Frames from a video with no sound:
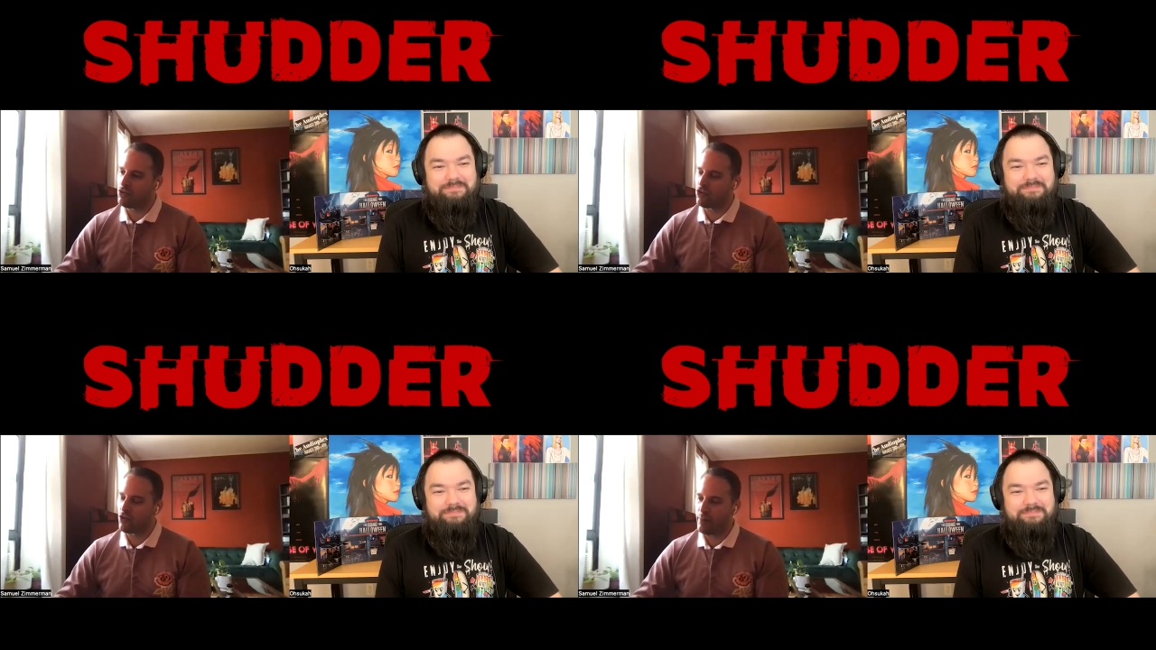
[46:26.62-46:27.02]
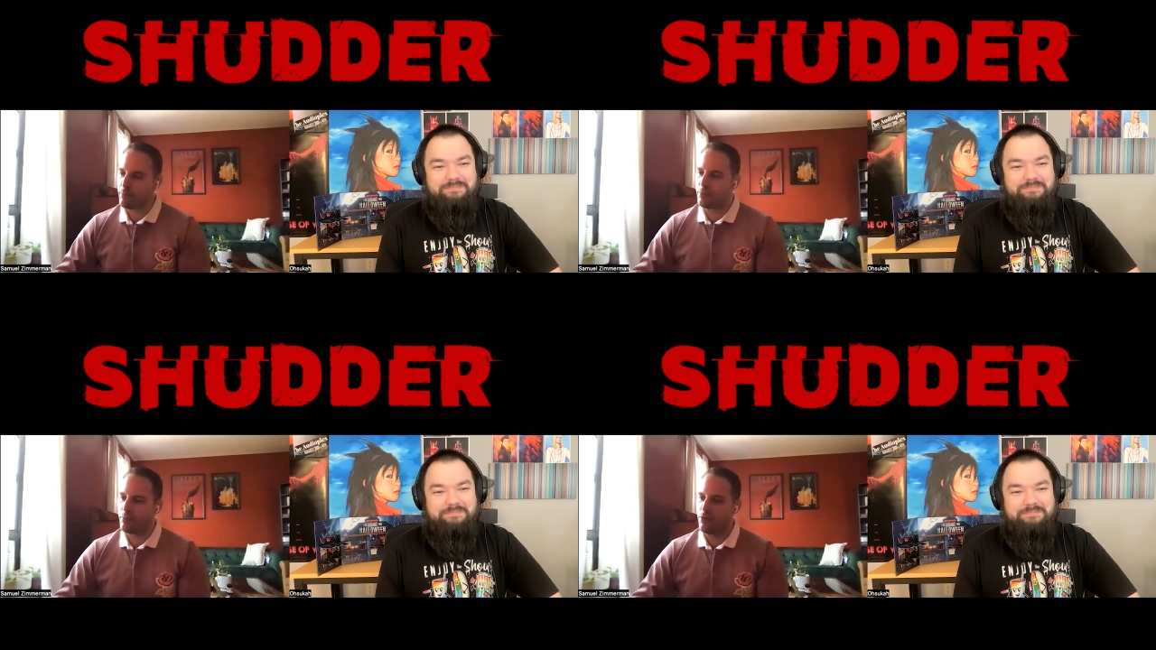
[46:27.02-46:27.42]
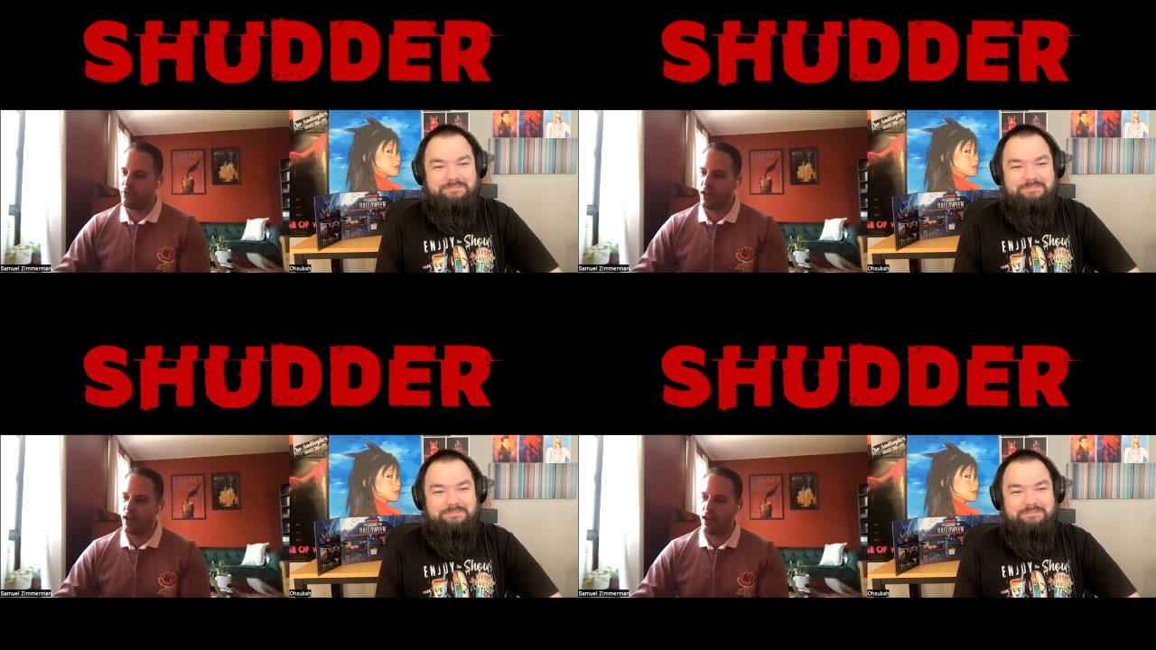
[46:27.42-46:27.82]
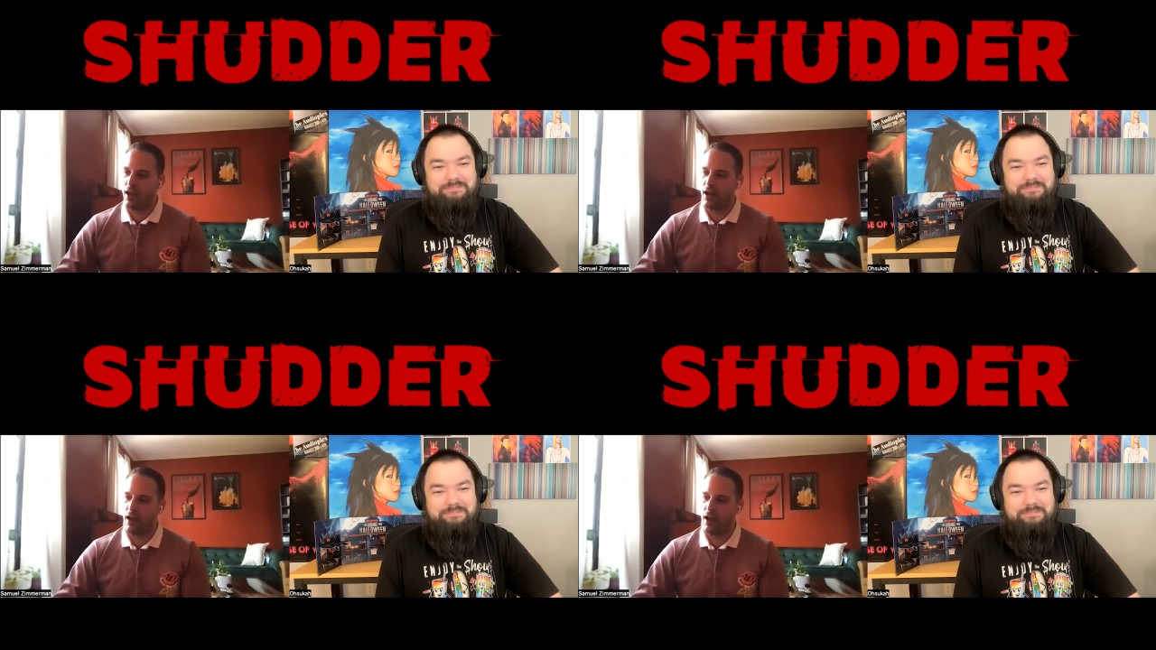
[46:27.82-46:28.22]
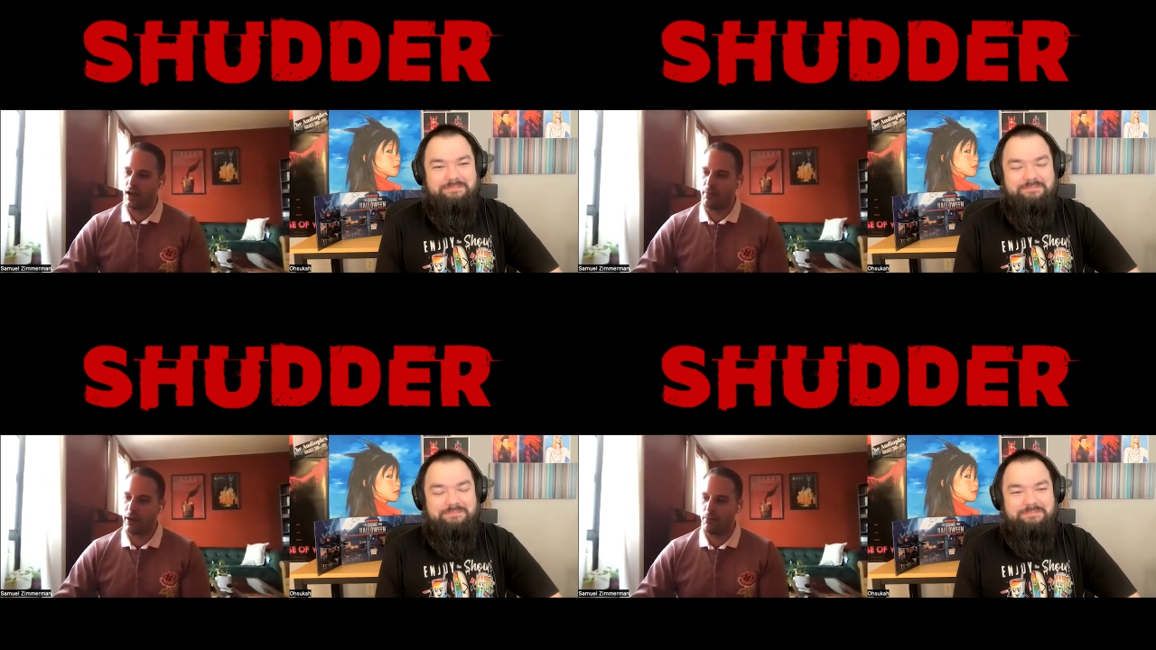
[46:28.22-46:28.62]
Speaker 1: trip movie
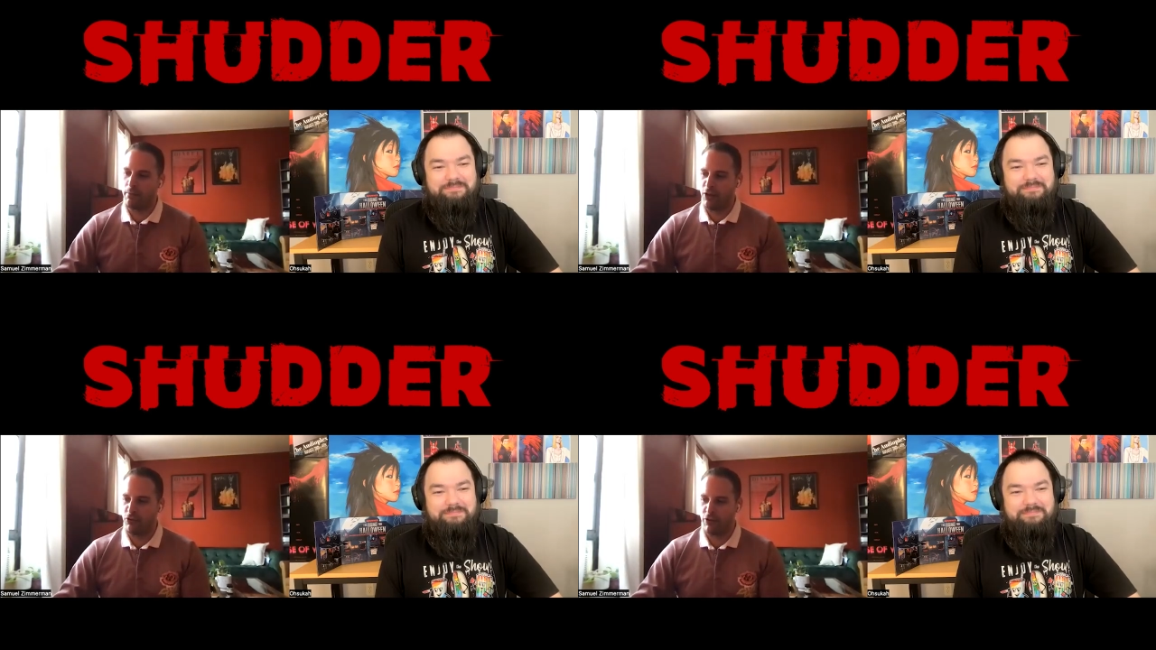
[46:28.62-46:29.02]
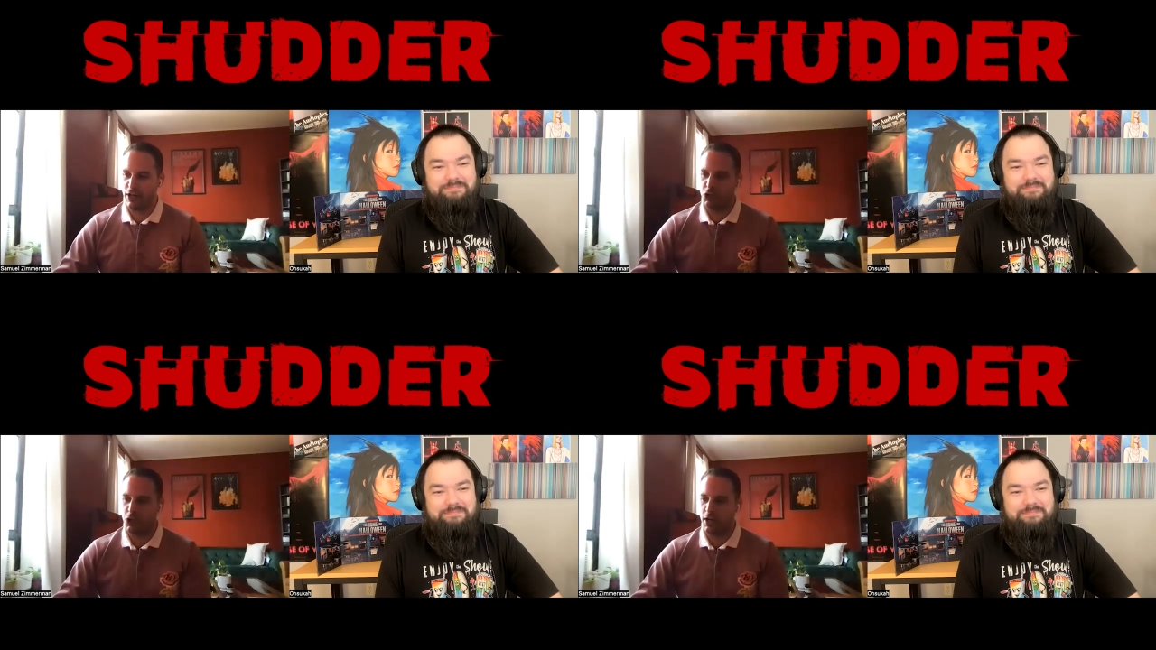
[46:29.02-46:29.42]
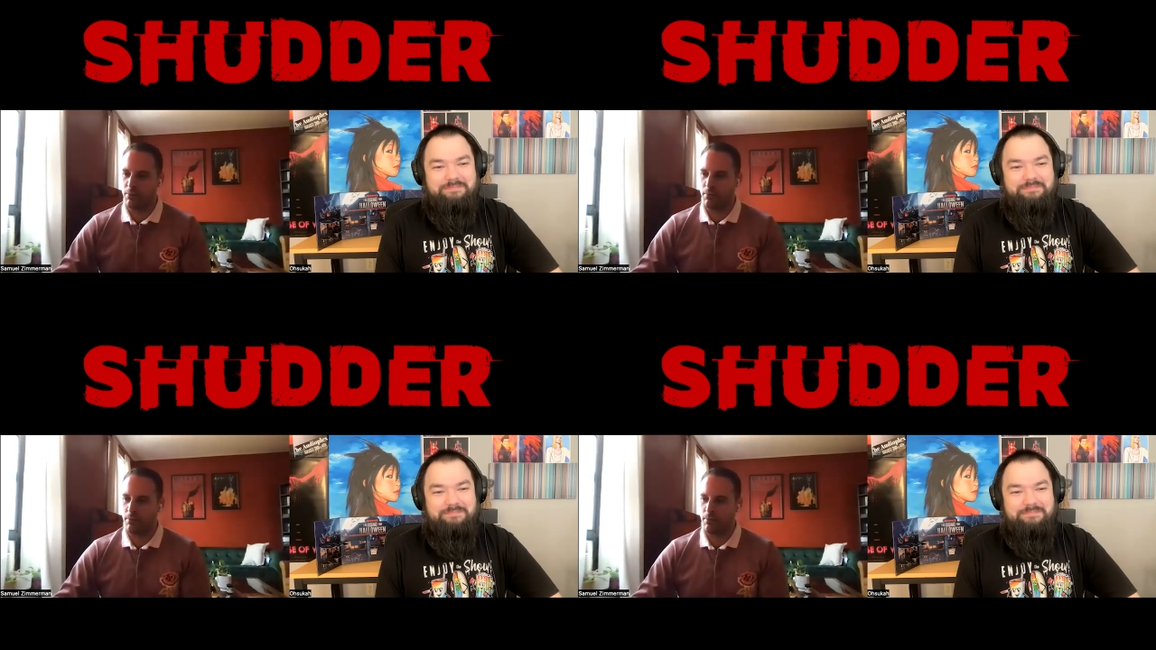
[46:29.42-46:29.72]
about male friendship